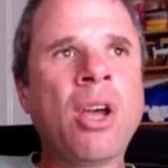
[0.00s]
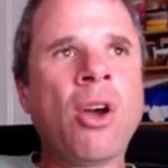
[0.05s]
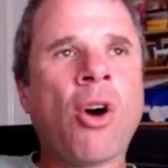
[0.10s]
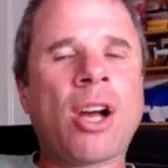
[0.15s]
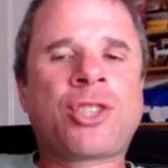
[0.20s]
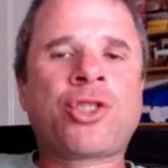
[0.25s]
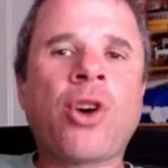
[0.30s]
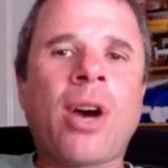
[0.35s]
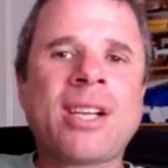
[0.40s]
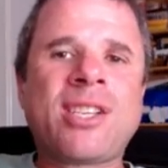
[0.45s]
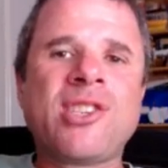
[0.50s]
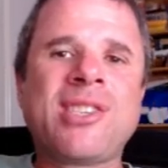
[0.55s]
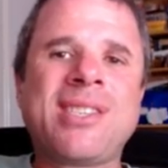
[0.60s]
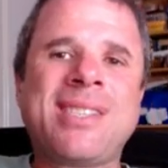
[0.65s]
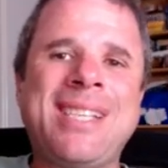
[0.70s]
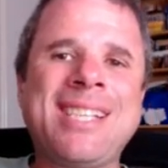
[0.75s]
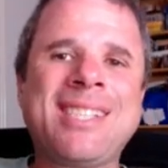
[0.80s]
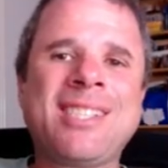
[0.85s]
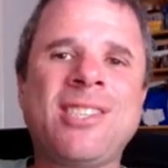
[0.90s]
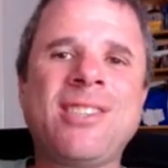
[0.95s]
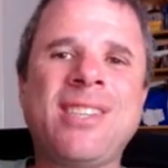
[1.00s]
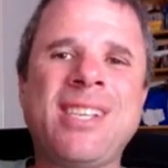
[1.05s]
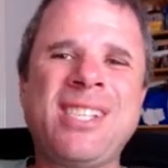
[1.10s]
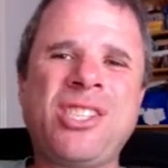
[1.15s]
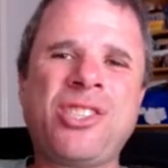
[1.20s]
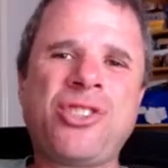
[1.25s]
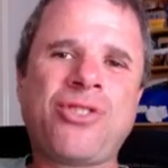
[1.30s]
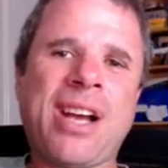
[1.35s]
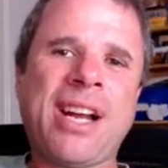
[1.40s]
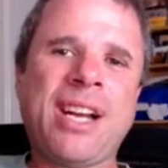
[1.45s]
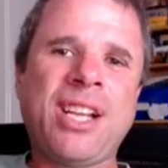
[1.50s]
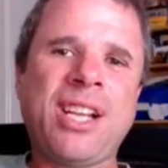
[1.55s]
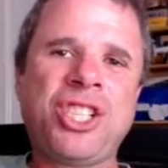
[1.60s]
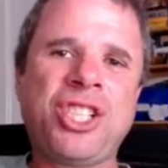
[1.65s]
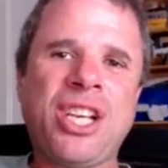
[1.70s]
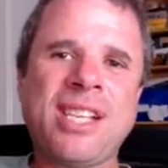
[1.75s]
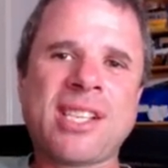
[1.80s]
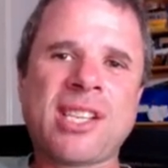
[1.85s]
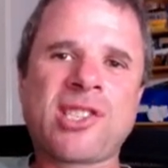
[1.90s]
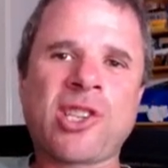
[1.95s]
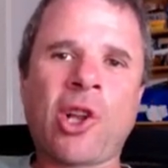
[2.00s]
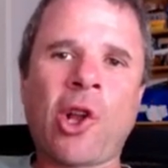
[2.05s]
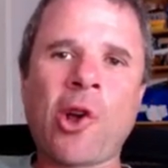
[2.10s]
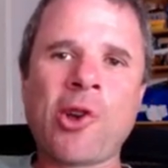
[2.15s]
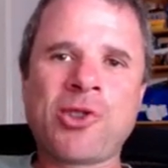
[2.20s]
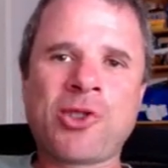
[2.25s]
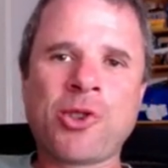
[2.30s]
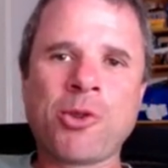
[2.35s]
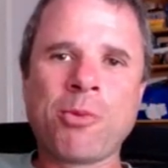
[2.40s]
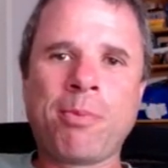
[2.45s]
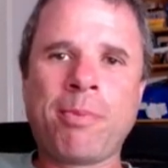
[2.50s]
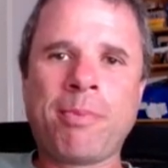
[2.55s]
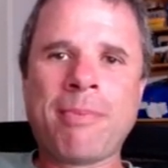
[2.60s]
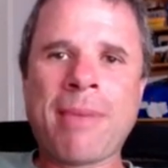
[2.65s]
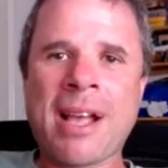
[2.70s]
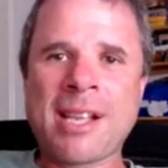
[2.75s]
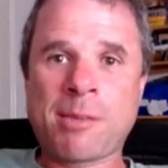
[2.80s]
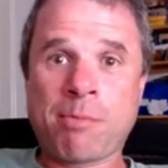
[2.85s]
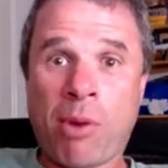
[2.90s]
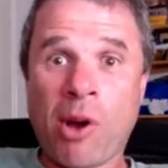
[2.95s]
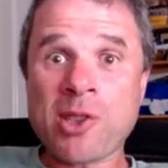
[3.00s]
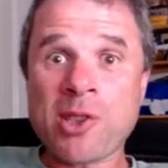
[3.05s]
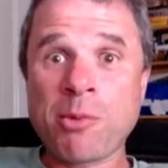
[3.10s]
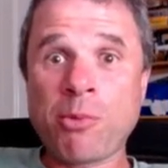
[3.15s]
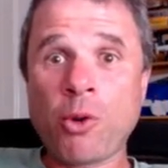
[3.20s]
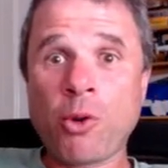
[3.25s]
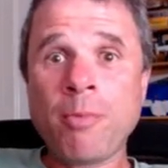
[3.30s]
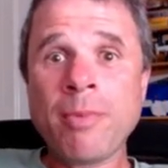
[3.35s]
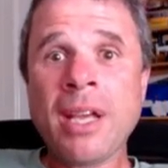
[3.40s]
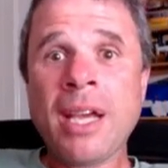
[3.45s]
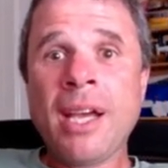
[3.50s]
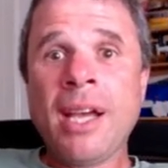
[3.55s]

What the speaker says: I try to stick to these strategies as close to as possible.